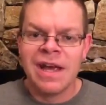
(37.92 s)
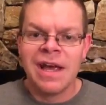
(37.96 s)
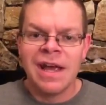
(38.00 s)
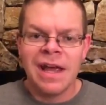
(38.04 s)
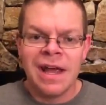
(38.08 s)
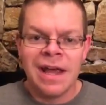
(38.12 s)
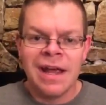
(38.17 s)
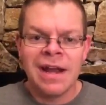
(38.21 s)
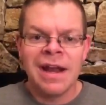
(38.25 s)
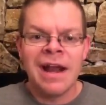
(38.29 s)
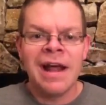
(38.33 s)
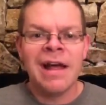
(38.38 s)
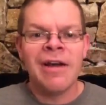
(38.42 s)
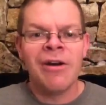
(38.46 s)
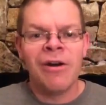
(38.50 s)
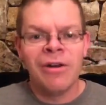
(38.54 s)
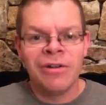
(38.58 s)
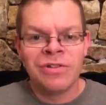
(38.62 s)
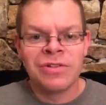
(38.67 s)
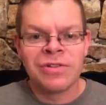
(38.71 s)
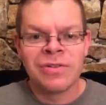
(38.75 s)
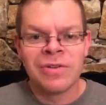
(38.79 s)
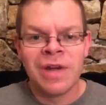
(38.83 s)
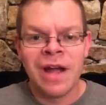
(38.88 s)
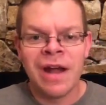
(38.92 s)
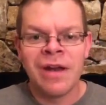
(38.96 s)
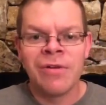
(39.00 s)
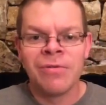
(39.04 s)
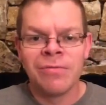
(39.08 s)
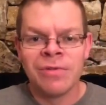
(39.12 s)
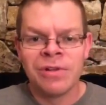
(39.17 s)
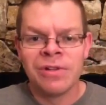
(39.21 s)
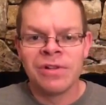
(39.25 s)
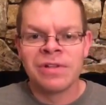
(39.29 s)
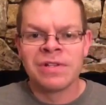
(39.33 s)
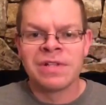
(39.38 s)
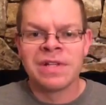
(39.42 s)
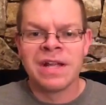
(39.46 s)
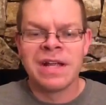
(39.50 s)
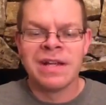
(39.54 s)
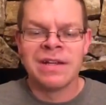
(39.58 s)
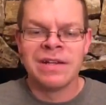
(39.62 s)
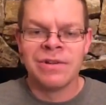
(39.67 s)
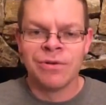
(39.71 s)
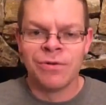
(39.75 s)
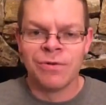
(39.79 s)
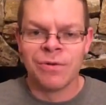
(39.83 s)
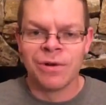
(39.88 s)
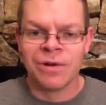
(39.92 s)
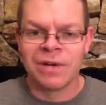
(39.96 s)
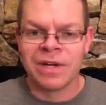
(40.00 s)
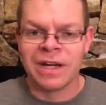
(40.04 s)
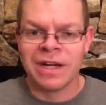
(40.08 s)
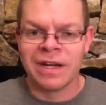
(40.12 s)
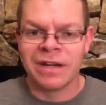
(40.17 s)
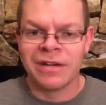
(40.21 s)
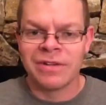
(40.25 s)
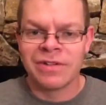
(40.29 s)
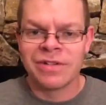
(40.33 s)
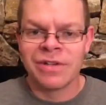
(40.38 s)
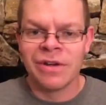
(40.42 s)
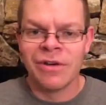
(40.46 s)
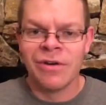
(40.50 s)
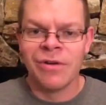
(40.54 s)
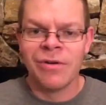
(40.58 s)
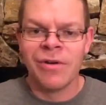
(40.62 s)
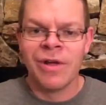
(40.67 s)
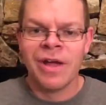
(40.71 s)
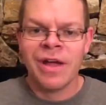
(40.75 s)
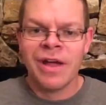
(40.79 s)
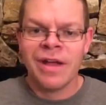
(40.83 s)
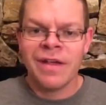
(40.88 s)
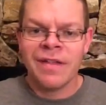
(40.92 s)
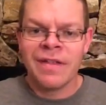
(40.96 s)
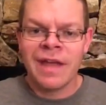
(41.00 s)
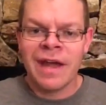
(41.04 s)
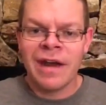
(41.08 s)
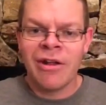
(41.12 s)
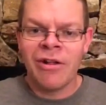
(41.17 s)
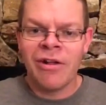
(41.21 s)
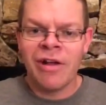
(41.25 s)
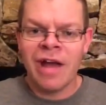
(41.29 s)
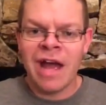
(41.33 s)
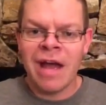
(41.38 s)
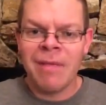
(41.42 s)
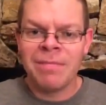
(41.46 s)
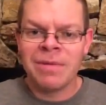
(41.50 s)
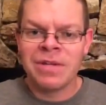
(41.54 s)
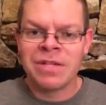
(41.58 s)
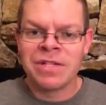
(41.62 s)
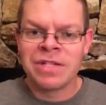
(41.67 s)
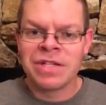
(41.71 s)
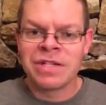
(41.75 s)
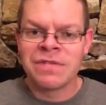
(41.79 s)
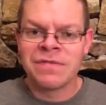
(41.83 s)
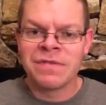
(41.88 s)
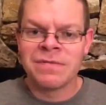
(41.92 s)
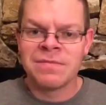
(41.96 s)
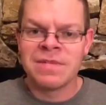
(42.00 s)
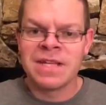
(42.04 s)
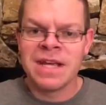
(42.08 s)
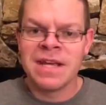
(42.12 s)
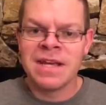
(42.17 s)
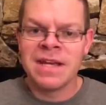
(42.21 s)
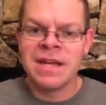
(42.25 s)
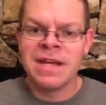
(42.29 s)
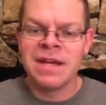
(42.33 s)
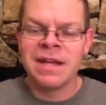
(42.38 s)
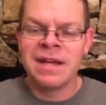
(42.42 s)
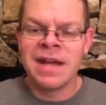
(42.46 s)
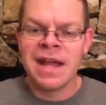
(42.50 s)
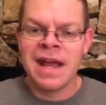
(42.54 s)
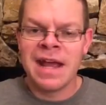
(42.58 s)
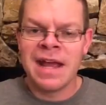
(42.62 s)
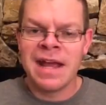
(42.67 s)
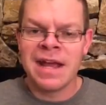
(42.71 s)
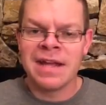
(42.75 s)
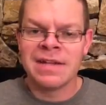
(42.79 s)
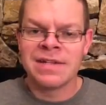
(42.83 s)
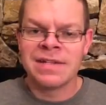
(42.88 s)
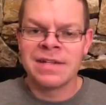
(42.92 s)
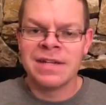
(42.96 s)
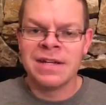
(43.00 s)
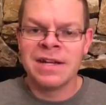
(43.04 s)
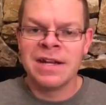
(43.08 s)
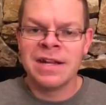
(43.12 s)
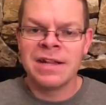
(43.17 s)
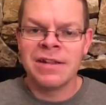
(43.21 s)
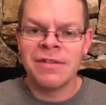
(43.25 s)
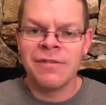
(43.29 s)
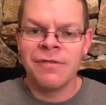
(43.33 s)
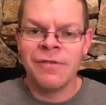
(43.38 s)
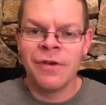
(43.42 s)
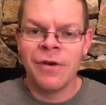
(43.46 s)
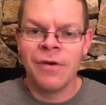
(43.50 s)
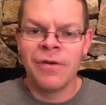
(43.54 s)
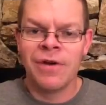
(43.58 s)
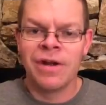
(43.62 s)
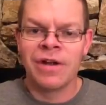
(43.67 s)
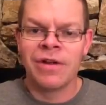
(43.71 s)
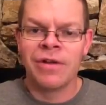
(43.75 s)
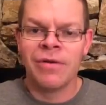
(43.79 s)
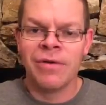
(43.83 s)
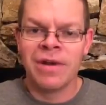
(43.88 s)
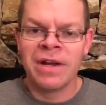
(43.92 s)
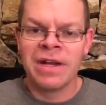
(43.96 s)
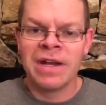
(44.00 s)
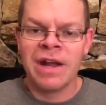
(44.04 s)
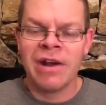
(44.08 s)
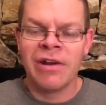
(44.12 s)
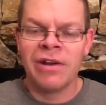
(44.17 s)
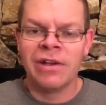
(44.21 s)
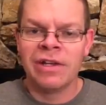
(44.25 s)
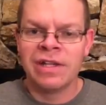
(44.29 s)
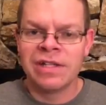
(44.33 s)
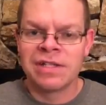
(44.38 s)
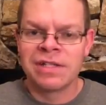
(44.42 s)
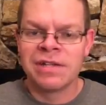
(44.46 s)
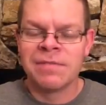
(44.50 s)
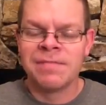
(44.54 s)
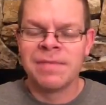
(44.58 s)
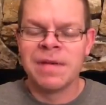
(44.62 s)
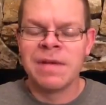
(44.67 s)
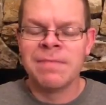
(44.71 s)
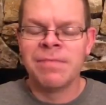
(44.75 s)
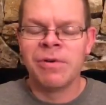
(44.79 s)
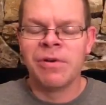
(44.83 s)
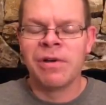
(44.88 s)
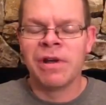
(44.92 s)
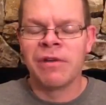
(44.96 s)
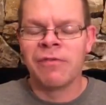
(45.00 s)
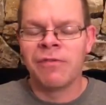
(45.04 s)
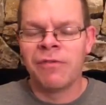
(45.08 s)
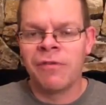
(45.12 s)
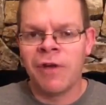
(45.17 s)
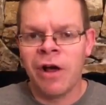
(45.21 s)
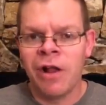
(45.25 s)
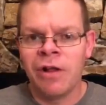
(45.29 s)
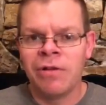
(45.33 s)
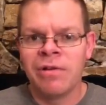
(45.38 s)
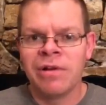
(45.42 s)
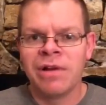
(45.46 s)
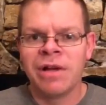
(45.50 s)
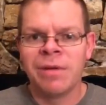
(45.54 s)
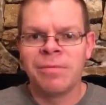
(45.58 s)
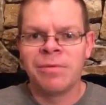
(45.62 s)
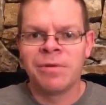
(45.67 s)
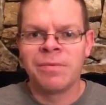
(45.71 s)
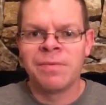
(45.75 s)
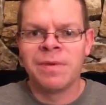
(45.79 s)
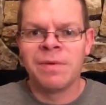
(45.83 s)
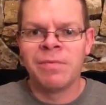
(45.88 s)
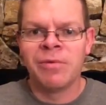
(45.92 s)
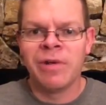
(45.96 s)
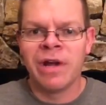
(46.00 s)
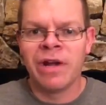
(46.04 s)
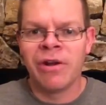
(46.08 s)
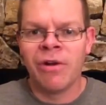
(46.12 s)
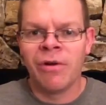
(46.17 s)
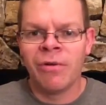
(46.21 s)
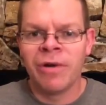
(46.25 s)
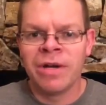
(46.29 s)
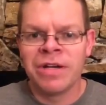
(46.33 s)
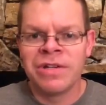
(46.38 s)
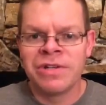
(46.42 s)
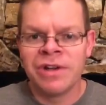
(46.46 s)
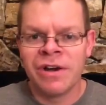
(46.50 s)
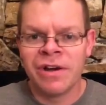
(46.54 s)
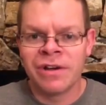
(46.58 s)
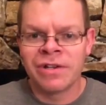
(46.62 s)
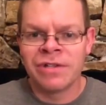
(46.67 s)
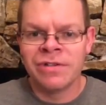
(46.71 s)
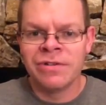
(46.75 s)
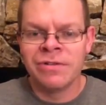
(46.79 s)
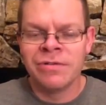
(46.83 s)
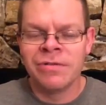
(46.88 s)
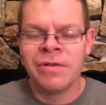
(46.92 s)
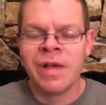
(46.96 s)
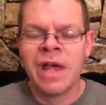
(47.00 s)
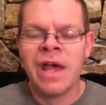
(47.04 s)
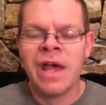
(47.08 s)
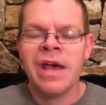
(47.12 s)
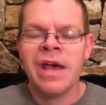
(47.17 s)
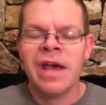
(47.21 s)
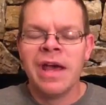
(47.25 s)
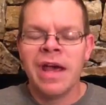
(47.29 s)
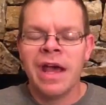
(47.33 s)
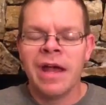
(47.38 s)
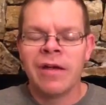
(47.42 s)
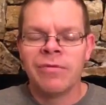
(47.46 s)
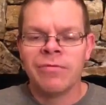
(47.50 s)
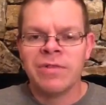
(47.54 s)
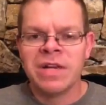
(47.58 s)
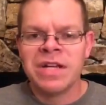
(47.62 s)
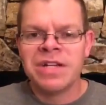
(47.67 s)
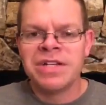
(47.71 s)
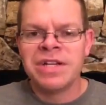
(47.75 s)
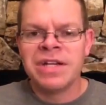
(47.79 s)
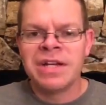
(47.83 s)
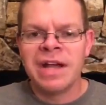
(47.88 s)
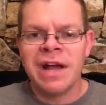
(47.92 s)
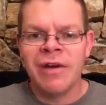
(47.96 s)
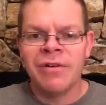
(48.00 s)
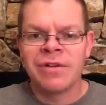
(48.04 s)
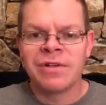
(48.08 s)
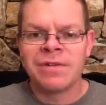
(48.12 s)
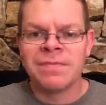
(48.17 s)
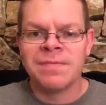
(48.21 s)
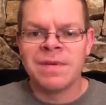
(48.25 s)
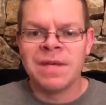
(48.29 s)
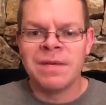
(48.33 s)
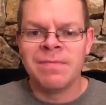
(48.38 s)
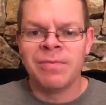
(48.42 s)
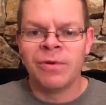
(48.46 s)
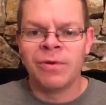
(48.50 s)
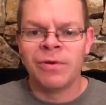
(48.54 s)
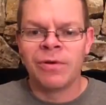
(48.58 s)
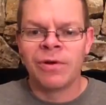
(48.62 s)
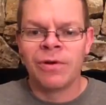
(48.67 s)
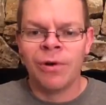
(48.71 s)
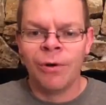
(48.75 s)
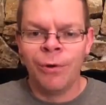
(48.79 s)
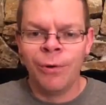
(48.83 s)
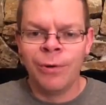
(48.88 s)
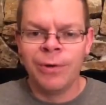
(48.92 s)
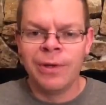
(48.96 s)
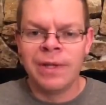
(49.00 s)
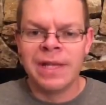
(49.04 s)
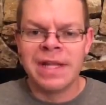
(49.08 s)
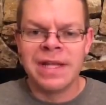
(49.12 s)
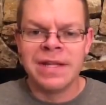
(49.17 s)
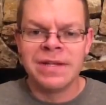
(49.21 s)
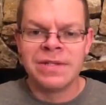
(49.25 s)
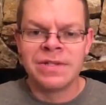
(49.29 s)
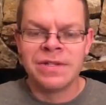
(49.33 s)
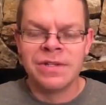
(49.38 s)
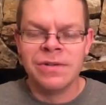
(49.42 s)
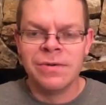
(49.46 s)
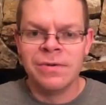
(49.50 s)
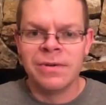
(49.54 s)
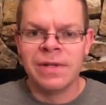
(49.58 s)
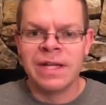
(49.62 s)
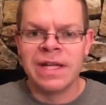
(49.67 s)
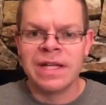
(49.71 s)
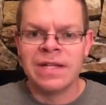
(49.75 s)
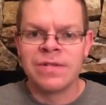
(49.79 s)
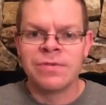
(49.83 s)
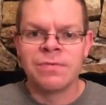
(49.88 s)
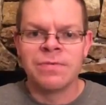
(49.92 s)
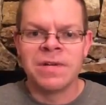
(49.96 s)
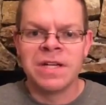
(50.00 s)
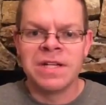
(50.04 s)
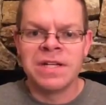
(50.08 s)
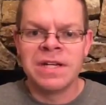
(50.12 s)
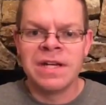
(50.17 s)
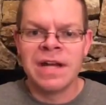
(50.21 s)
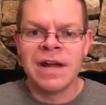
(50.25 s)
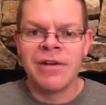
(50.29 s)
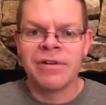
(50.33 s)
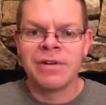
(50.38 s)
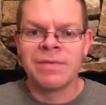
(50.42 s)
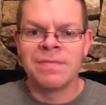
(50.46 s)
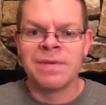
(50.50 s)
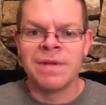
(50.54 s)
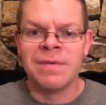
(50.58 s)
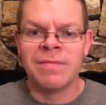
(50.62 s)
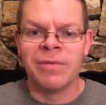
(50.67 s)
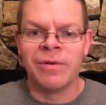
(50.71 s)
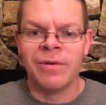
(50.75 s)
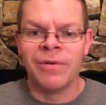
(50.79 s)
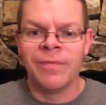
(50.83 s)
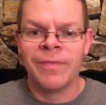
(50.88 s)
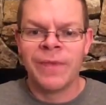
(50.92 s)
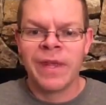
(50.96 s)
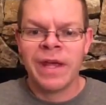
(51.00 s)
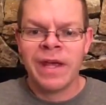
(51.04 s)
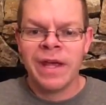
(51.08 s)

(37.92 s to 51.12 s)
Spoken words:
and I also got a real estate deal working. So that all happened just from taking a day and sitting at the phone and going down a list of people and following up with people I'd already talked to and reaching out to people, cold leads, new leads, reaching out to people.